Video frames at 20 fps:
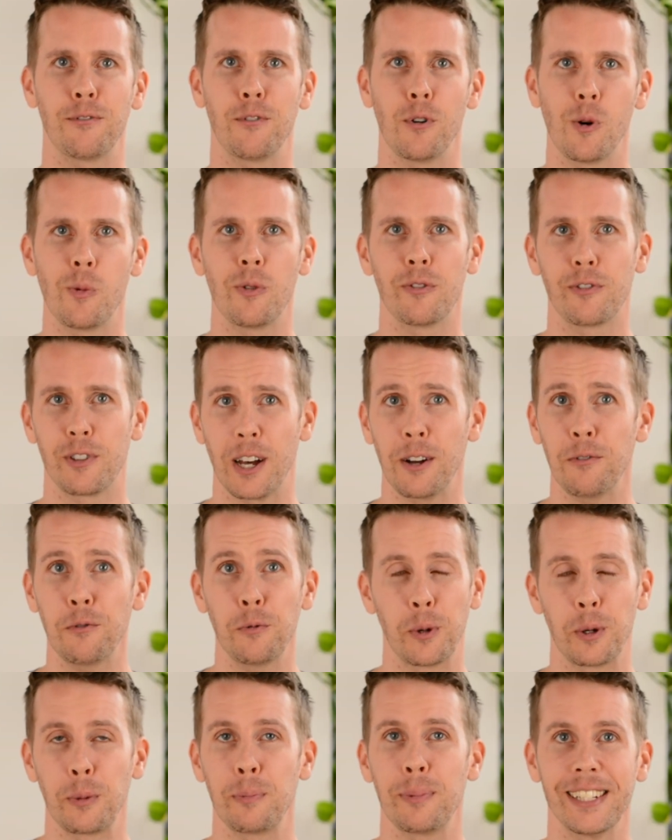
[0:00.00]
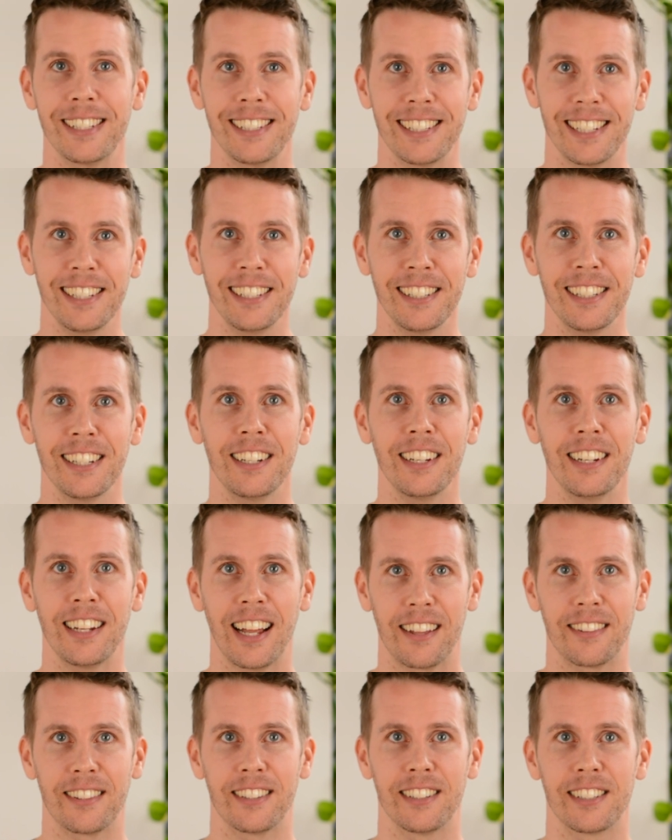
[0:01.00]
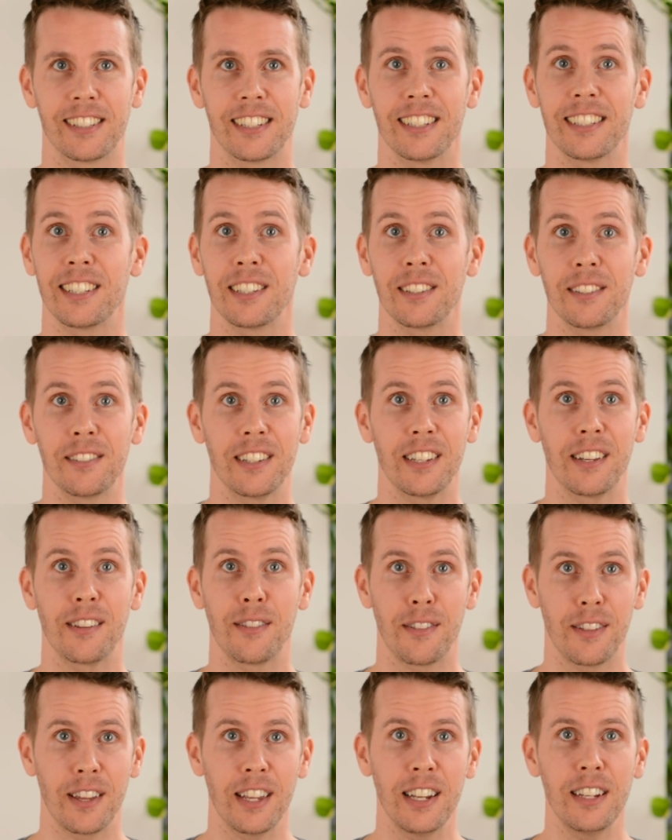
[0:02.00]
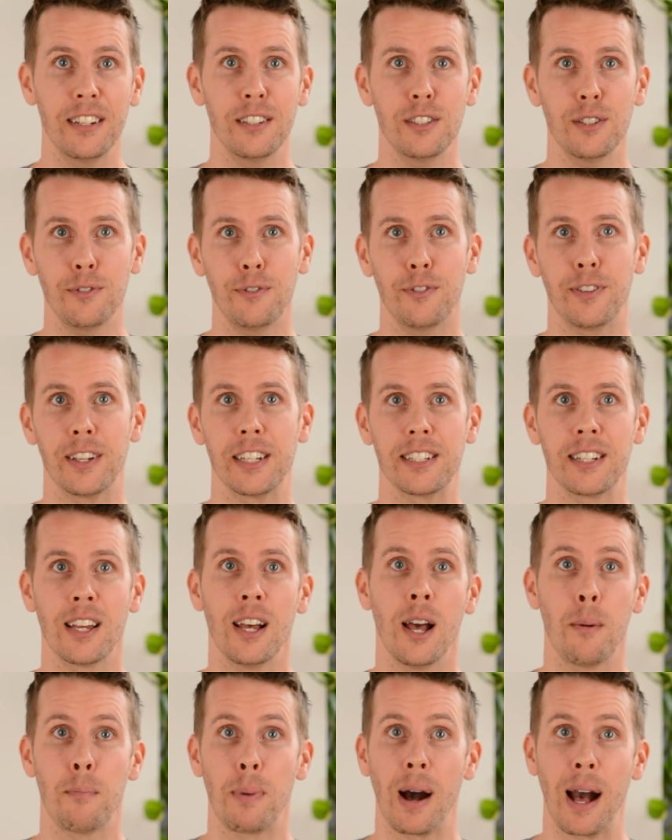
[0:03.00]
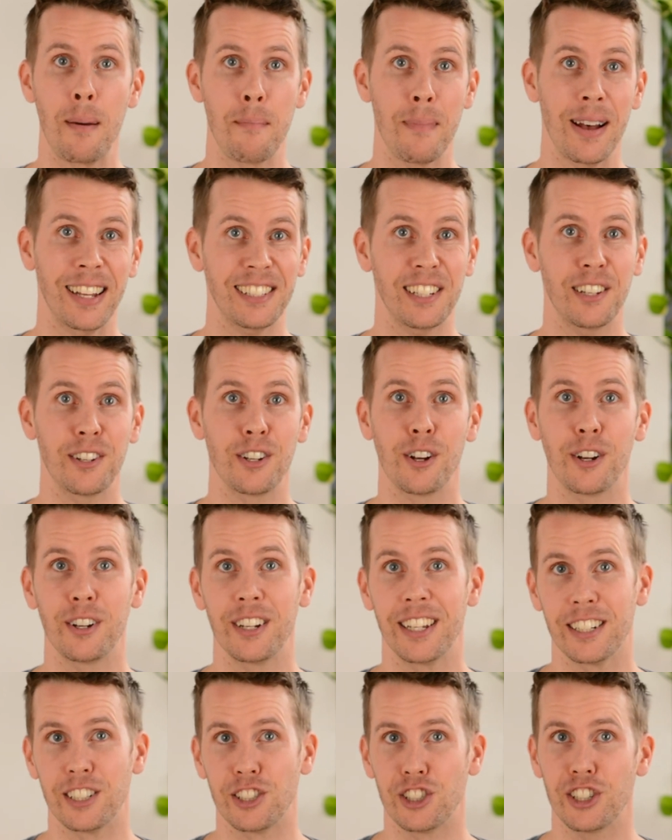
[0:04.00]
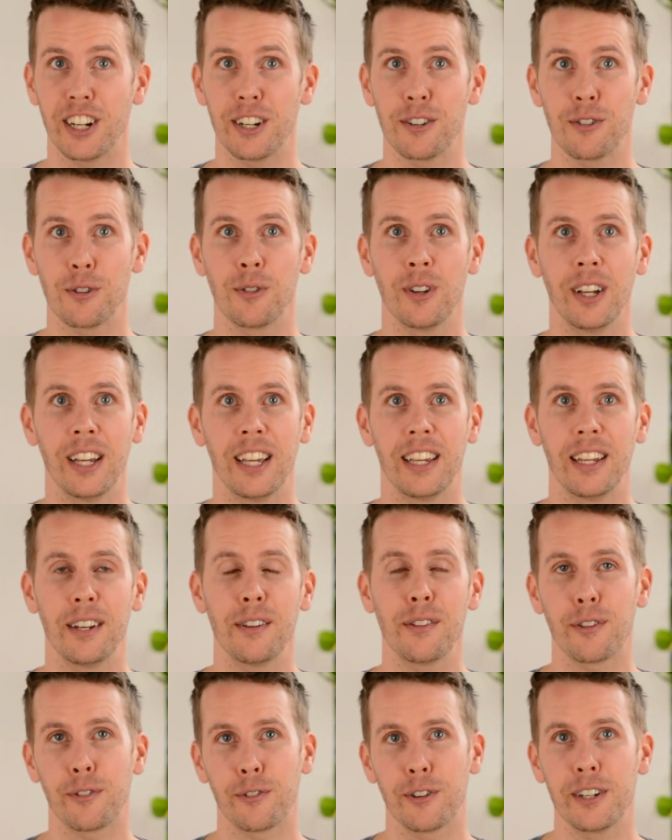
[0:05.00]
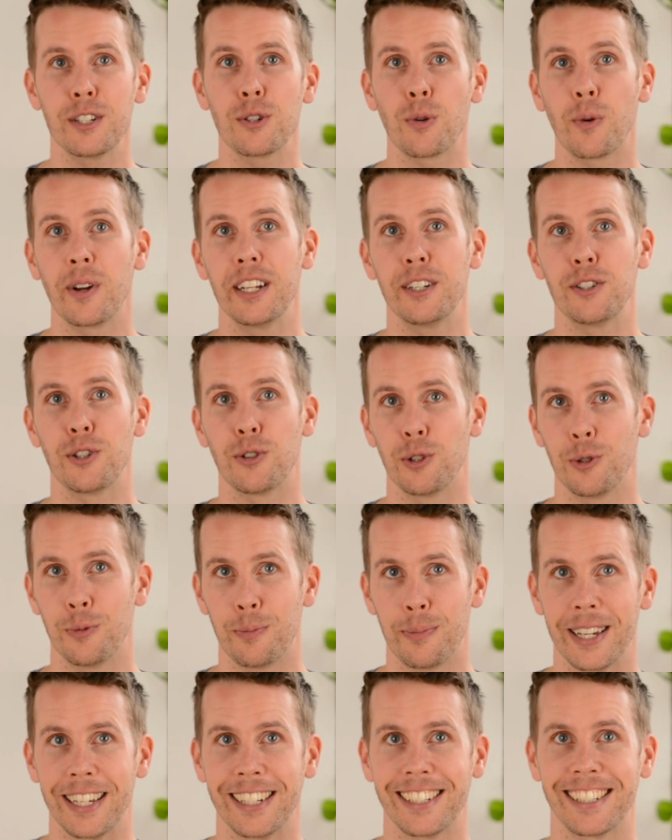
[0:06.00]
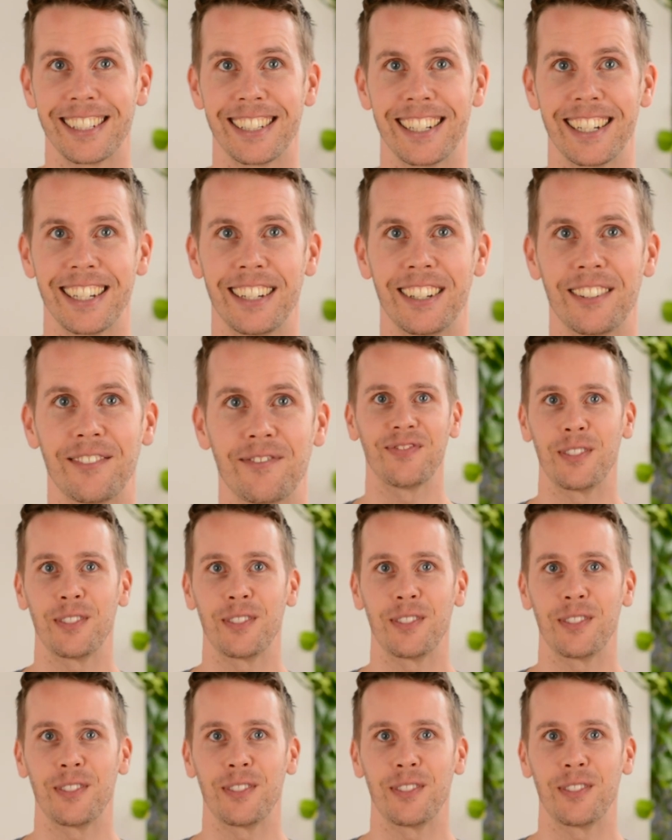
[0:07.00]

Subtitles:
form of government persisted in Athens until the Athenian defeat by a Macedonian general in 322 BC.